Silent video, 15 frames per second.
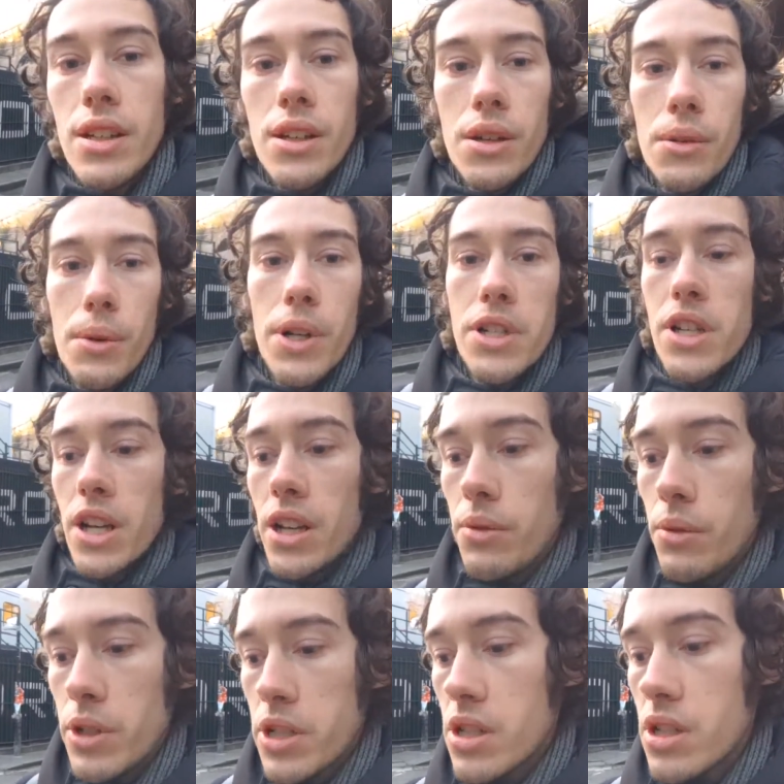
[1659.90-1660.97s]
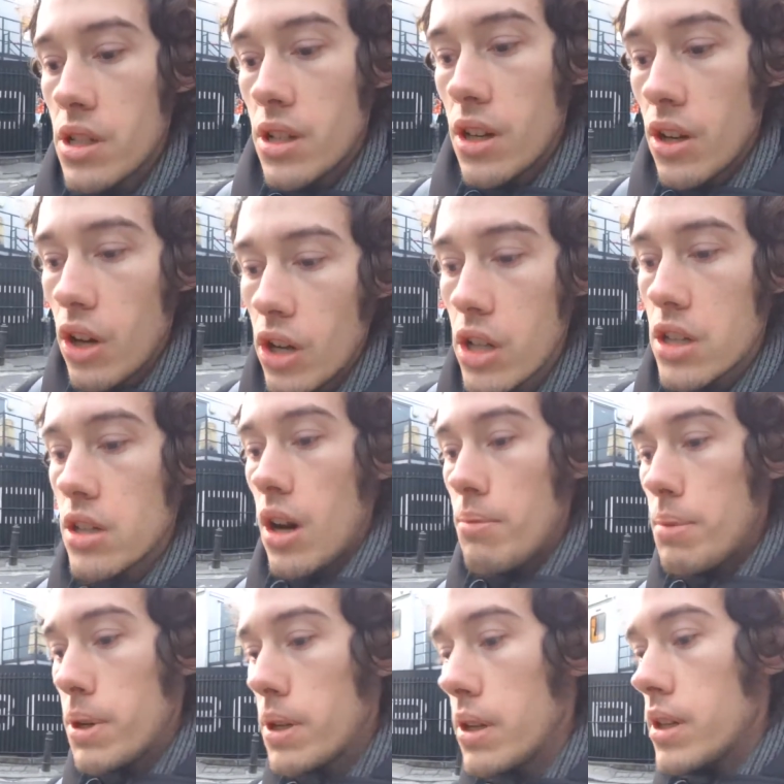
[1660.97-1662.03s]
where Ginny was locked up
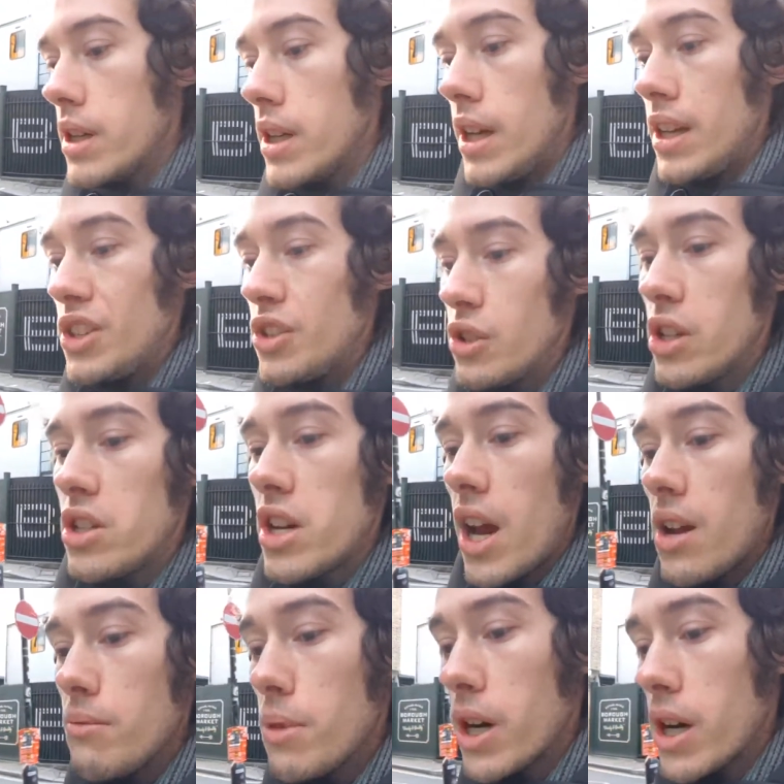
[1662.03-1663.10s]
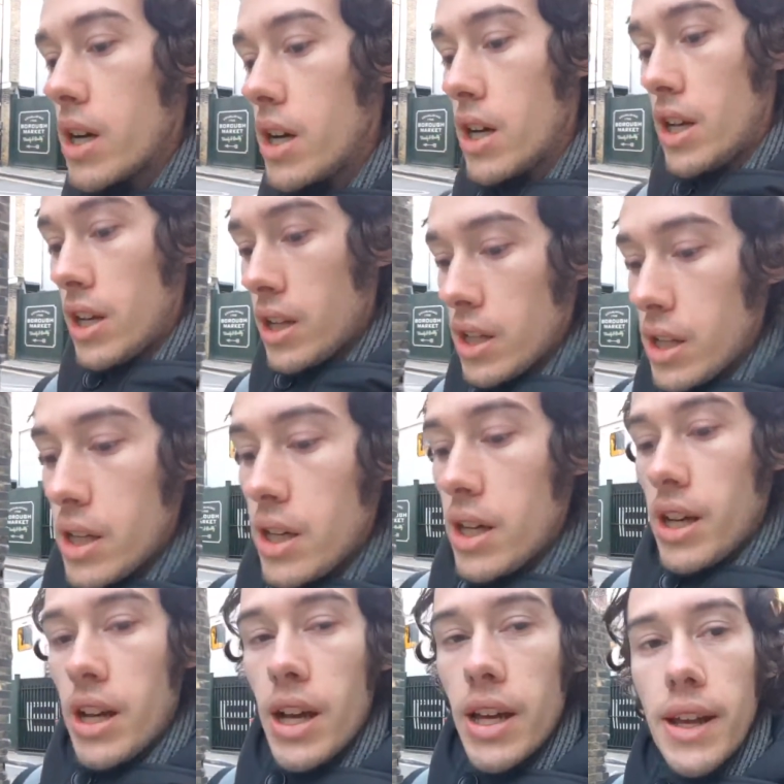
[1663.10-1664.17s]
into the chamber
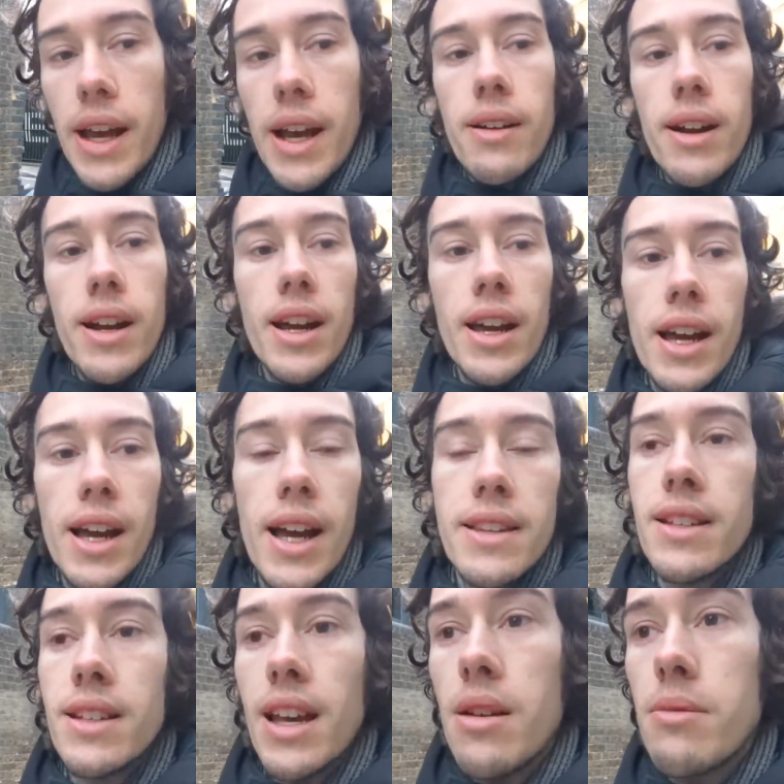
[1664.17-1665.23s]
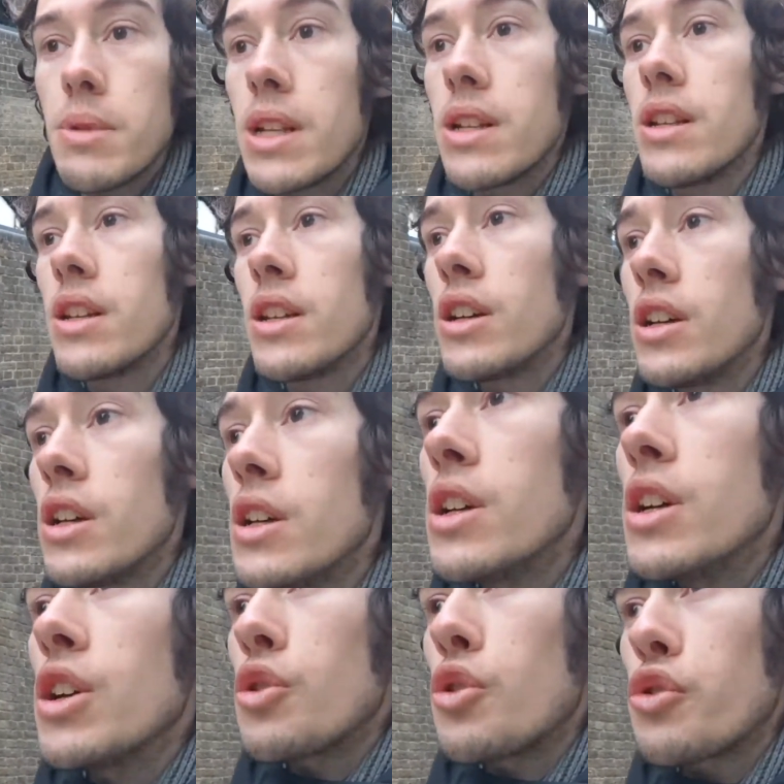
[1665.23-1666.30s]
and Harry had to come in,
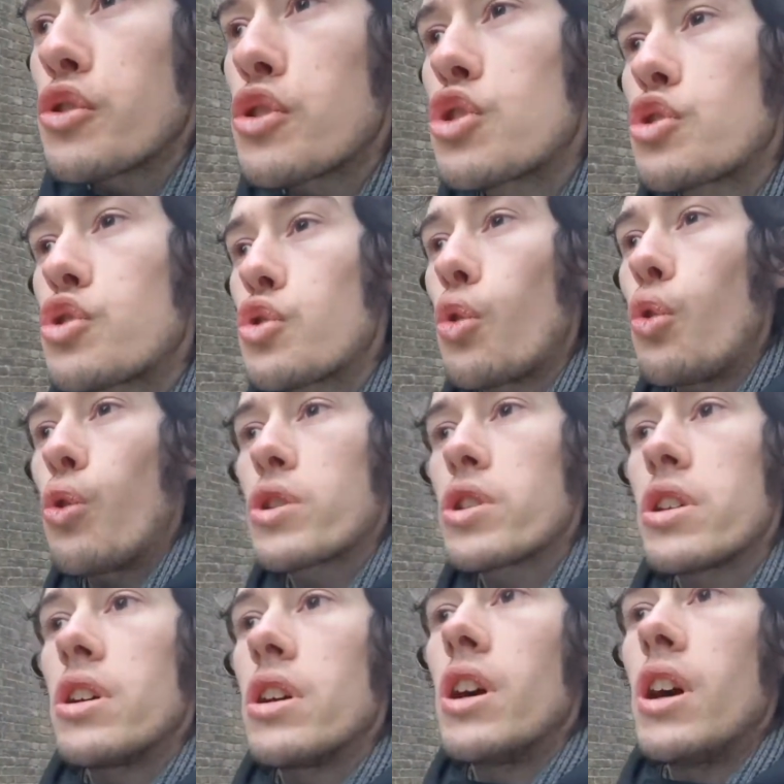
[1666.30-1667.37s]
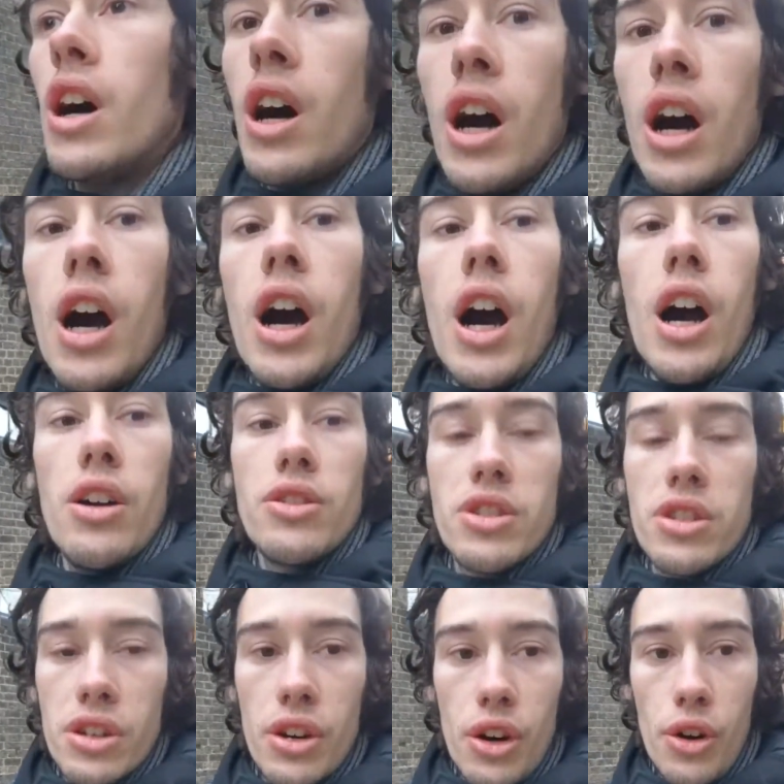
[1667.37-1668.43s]
got the sword out
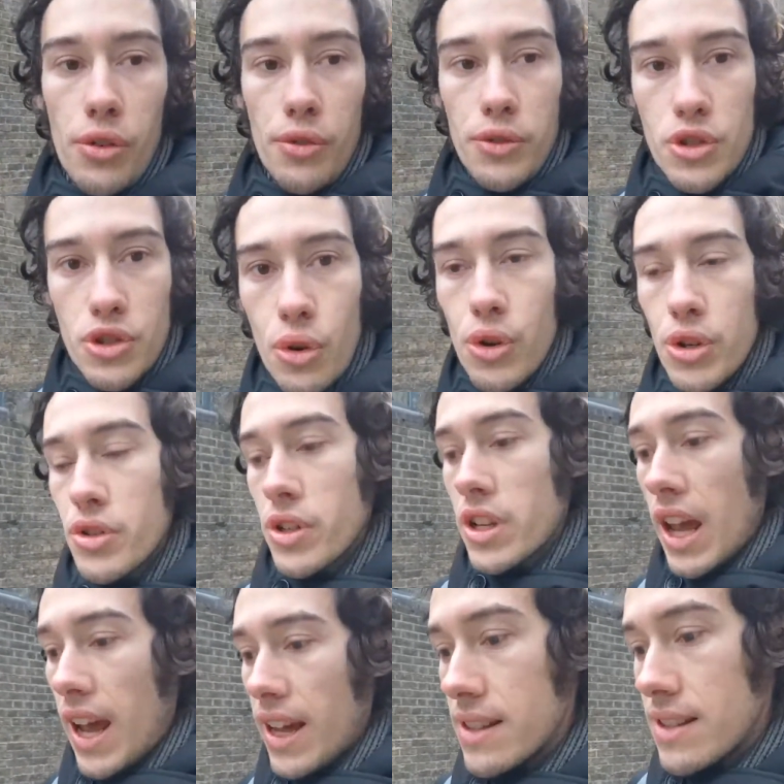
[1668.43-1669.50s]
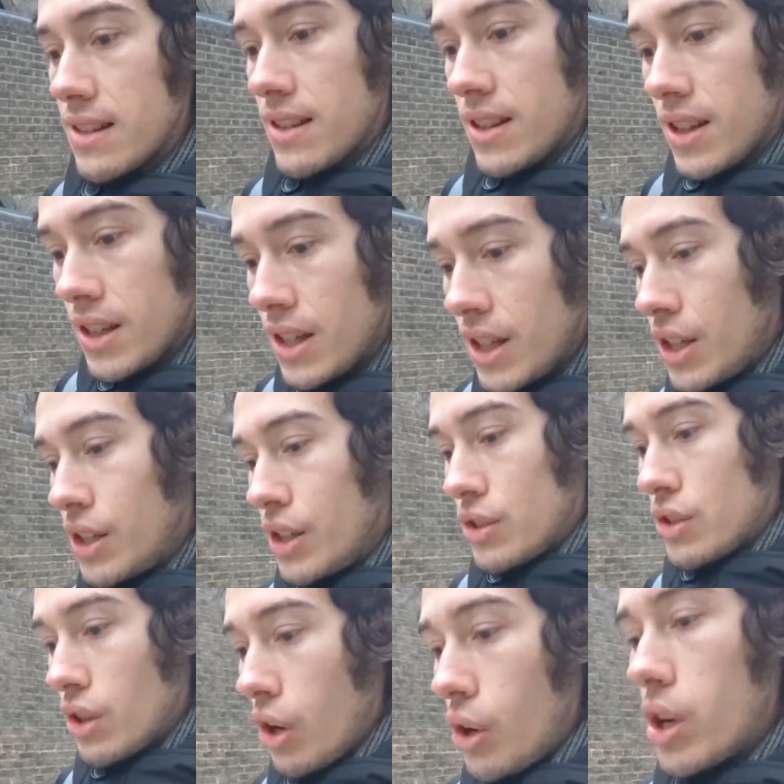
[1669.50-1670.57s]
of the sorcerer's hat
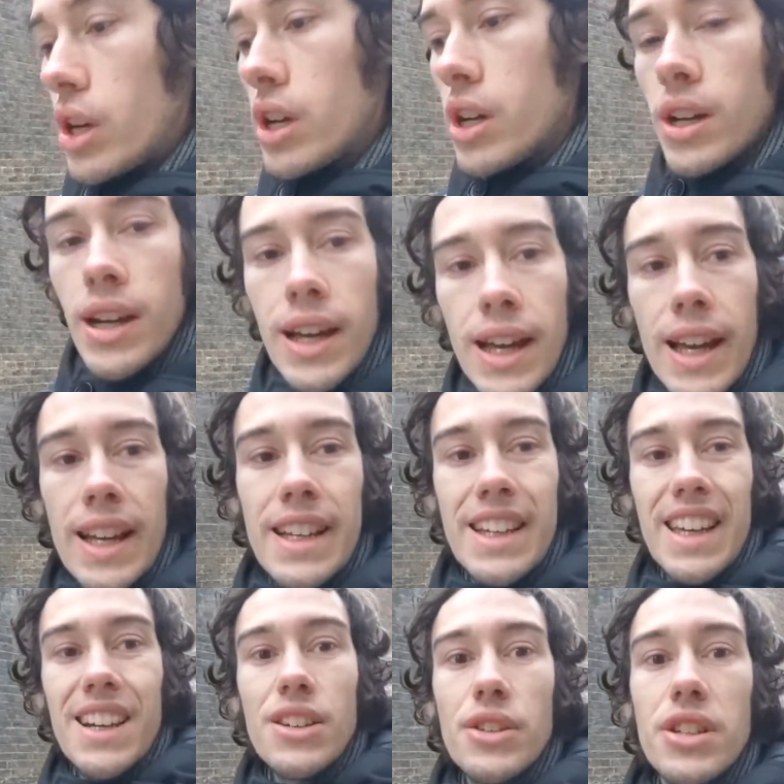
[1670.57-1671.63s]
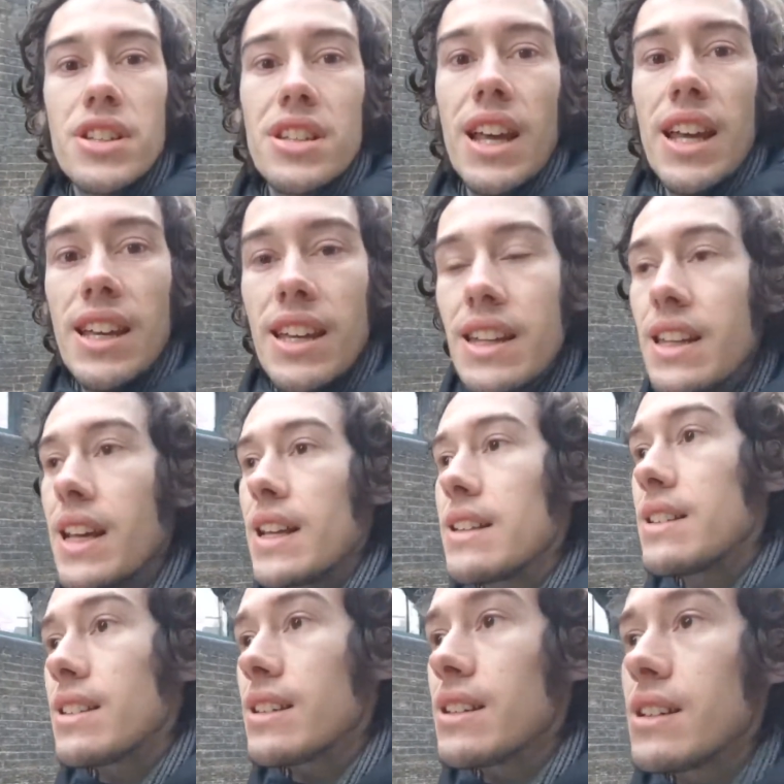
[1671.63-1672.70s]
to kill the snake in the end.